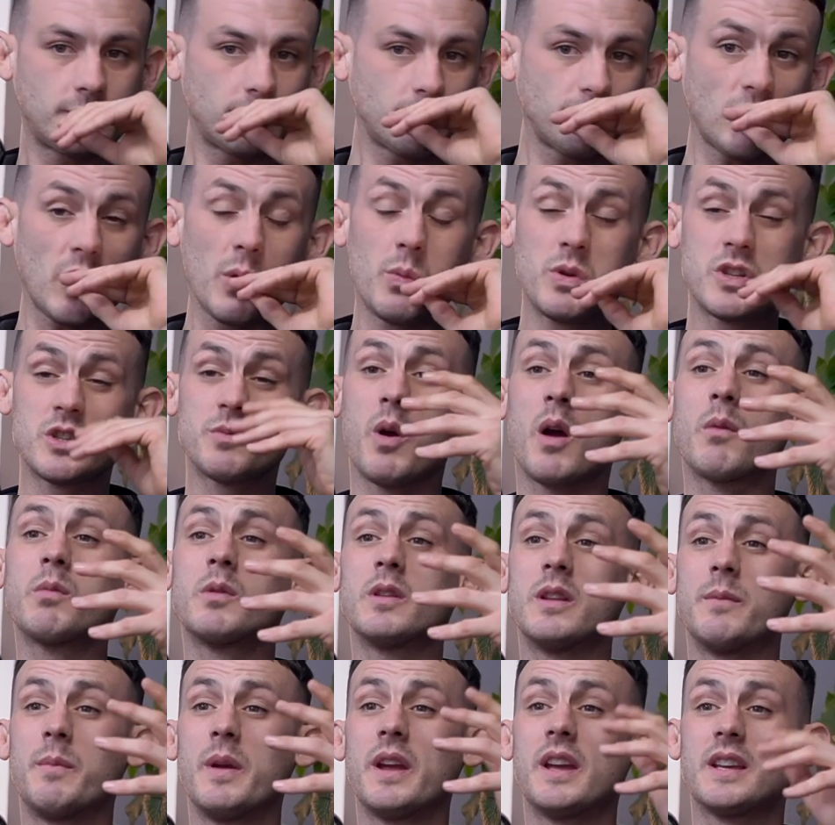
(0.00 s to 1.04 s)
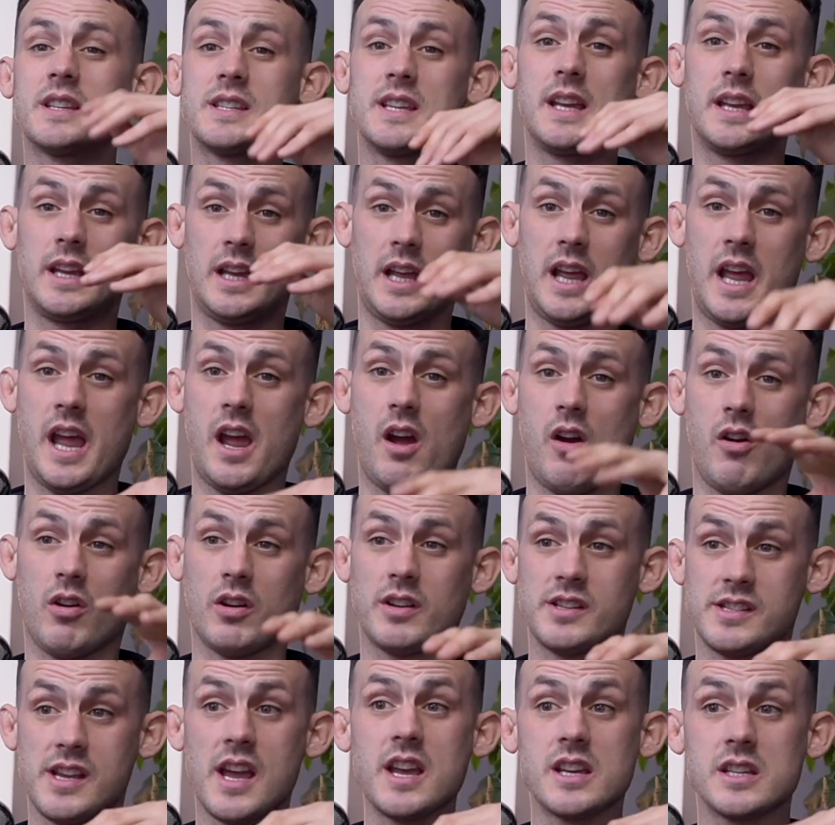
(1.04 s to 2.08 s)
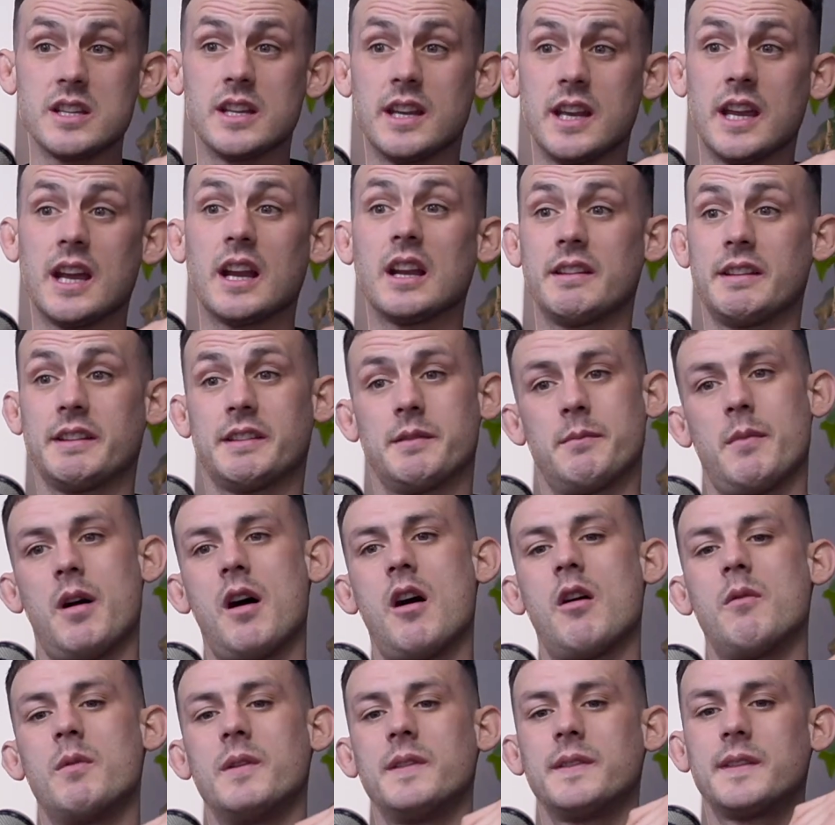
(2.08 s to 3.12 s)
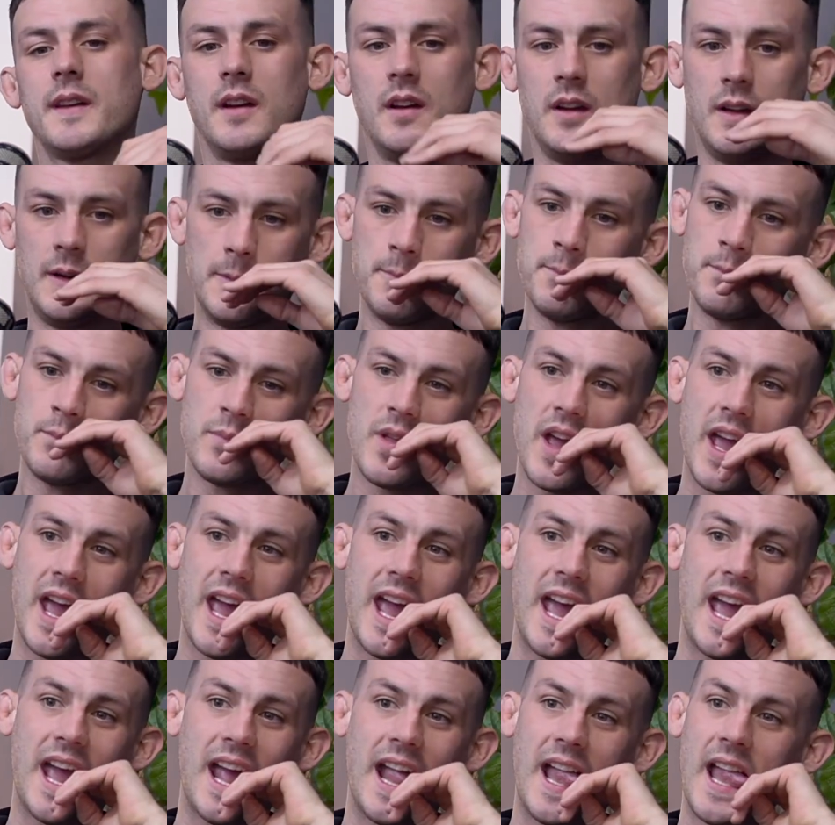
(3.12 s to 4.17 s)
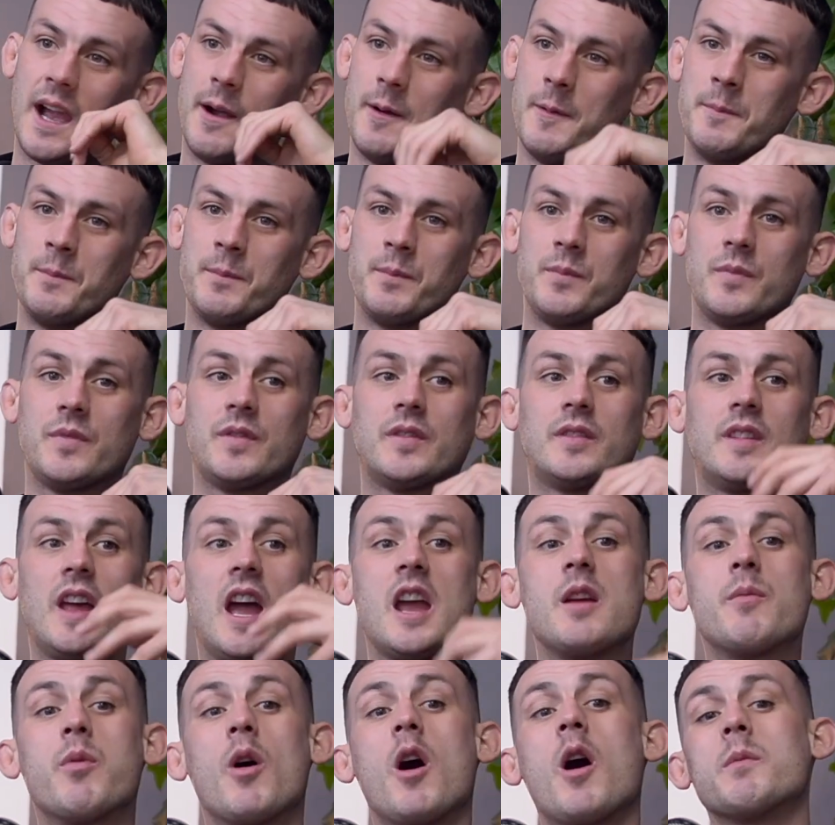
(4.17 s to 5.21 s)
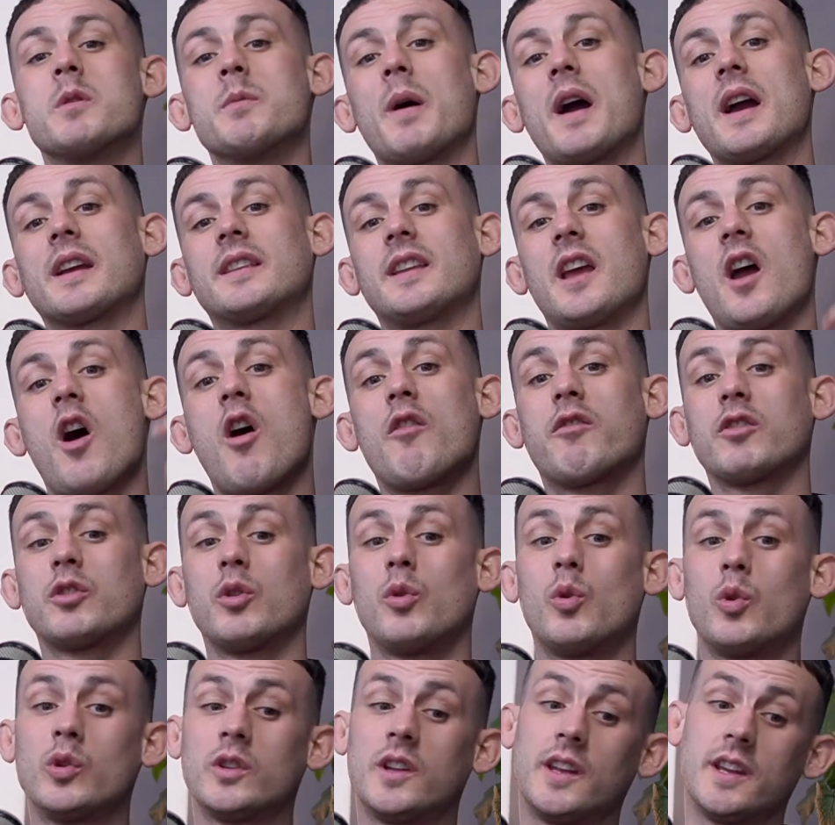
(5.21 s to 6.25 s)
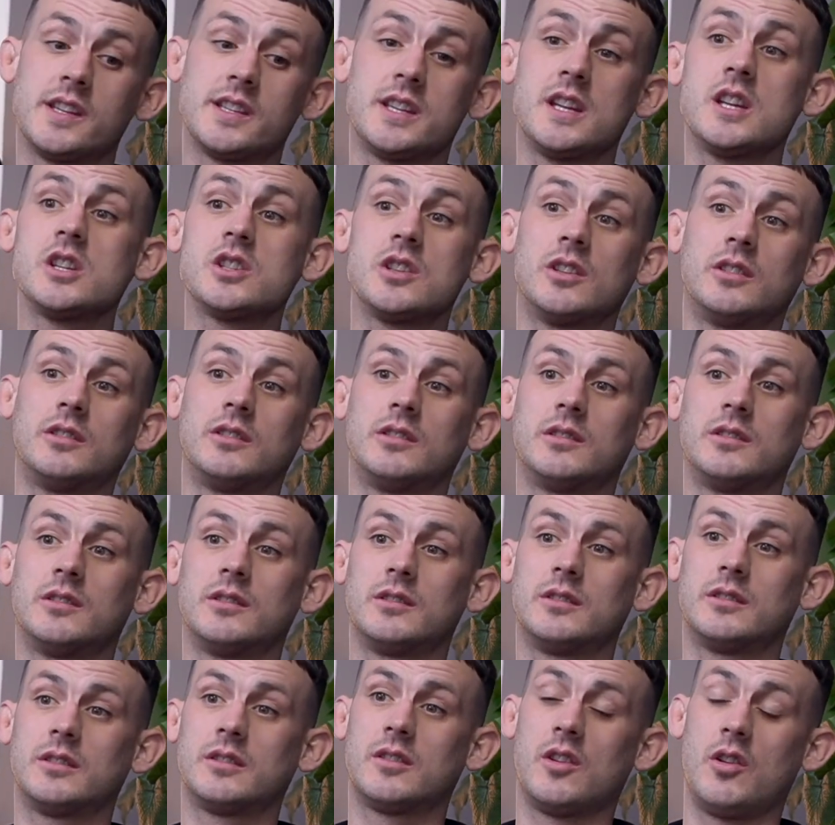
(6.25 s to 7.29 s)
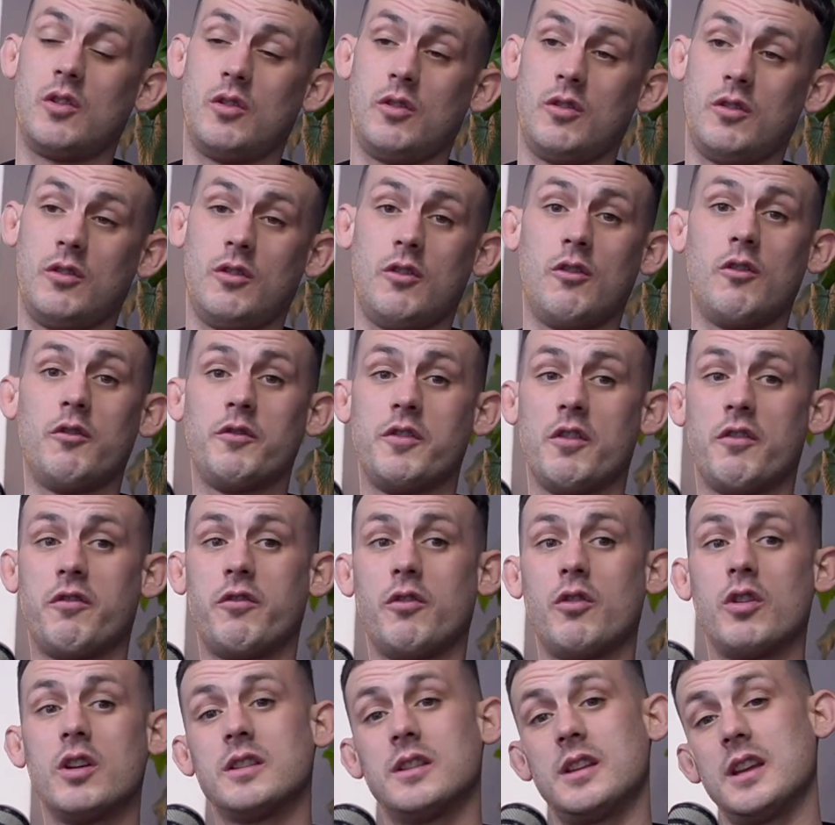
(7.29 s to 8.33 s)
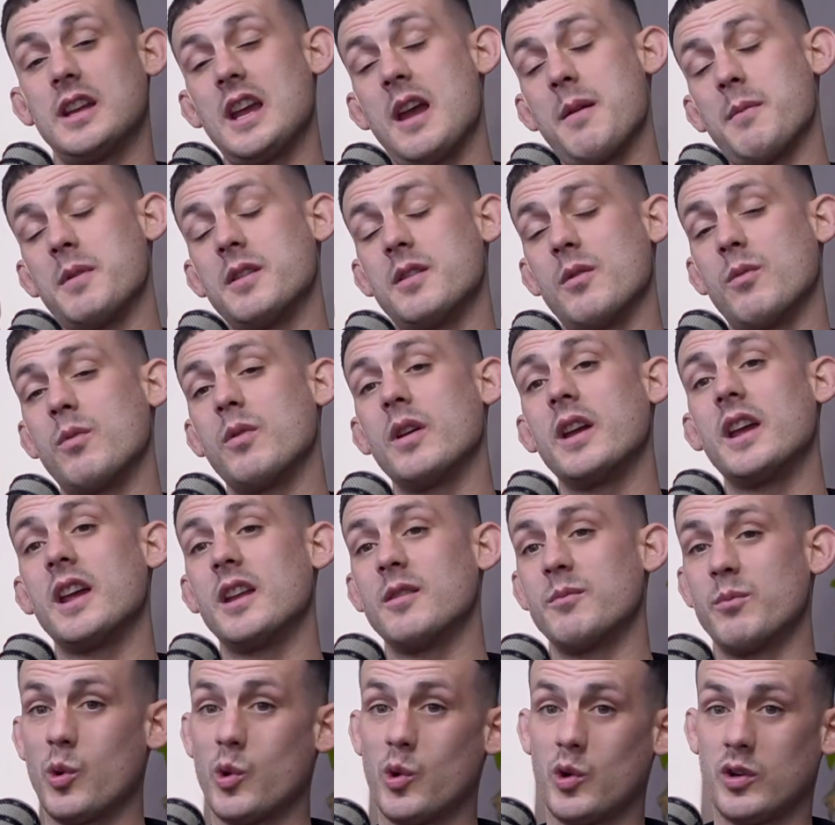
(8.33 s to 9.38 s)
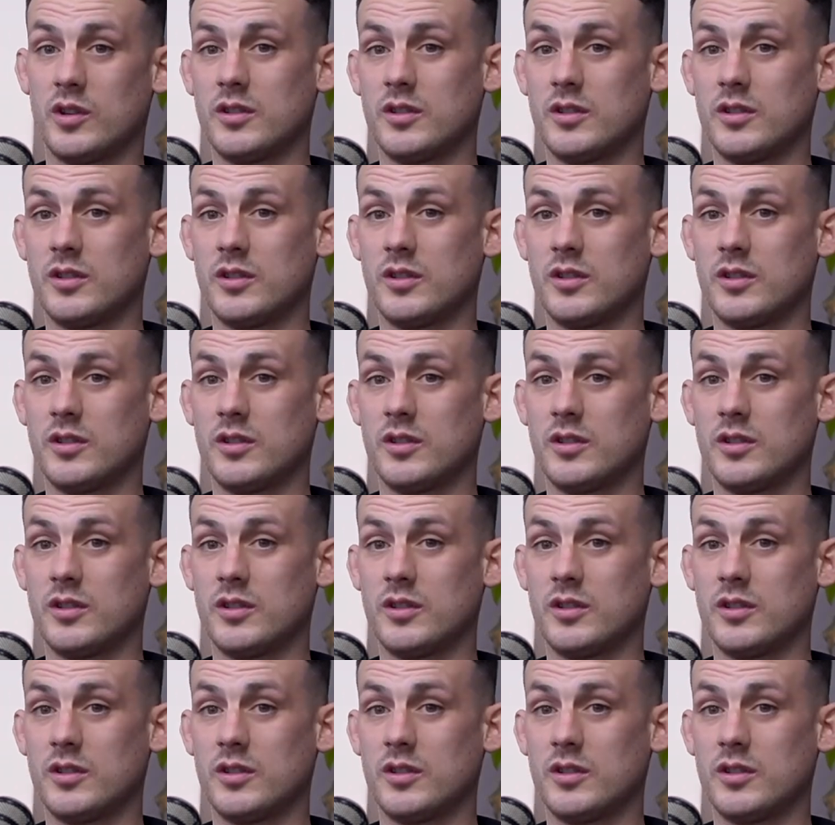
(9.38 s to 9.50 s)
which is probably the biggest organisation in England at the moment. They brought me back. They overturned the decision of the fight. They gave me the win, but